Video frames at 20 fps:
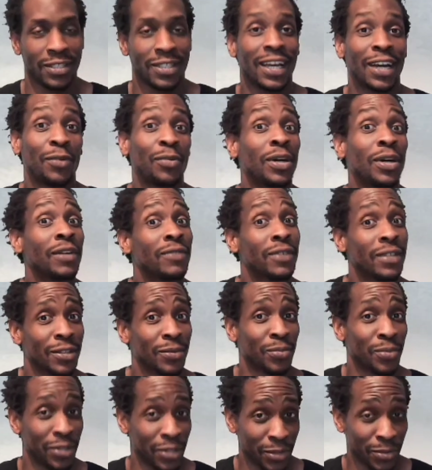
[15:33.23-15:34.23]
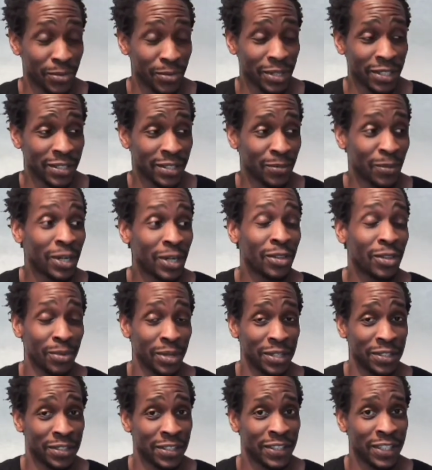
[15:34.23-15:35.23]
However, the real reason, one of the
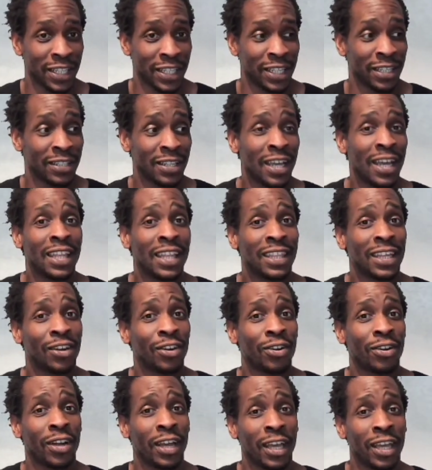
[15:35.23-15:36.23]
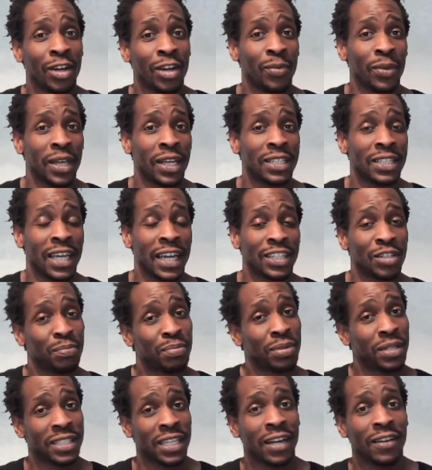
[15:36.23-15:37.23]
reasons, is that on her AoE attack, she
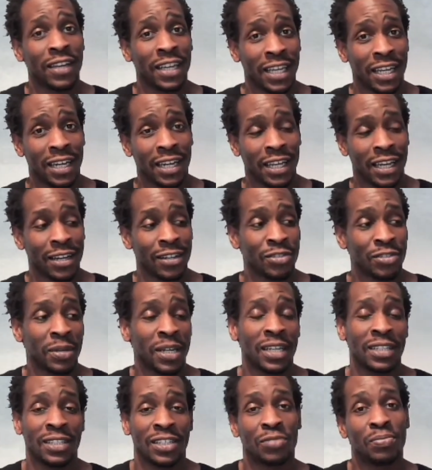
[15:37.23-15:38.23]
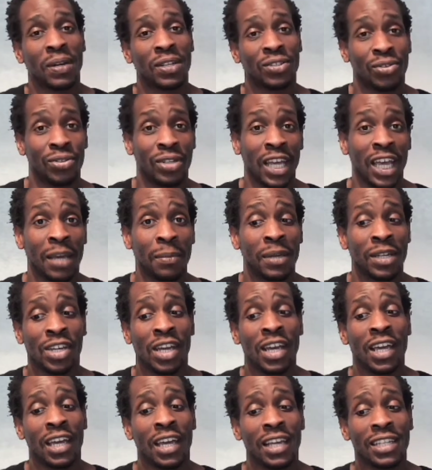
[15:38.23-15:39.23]
puts out int downs because he's special damage.
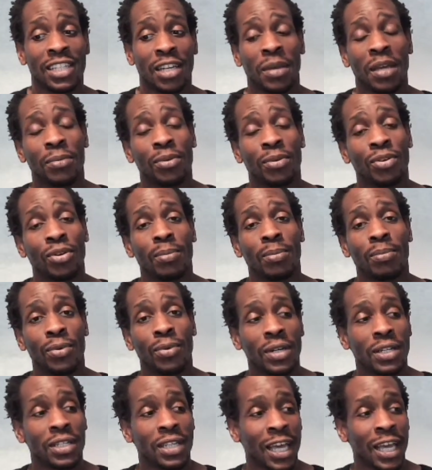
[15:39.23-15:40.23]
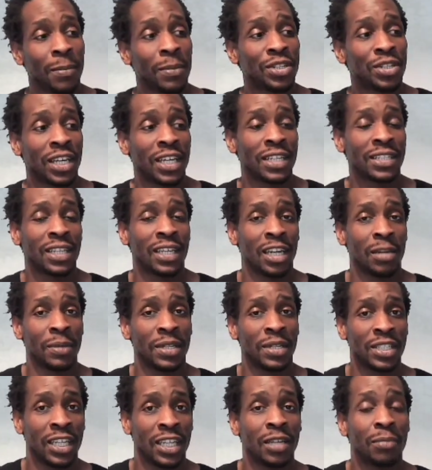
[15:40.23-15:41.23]
He's going to be able to do more damage against the enemy
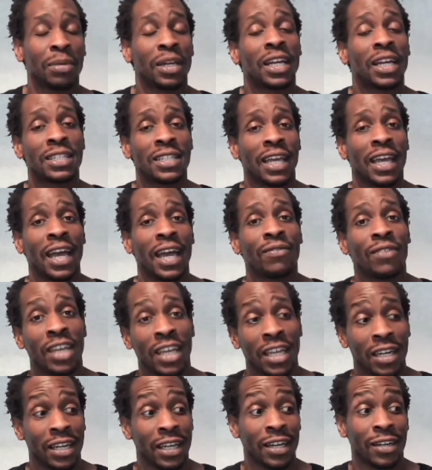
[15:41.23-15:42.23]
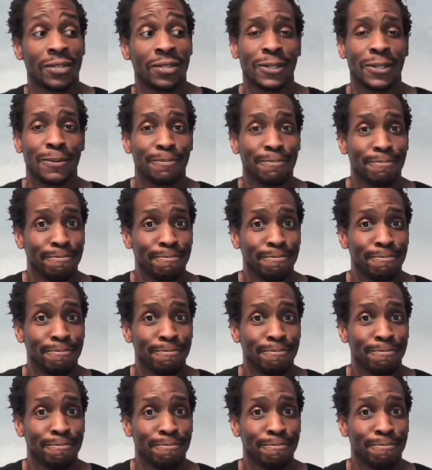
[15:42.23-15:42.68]
team because they have int downs.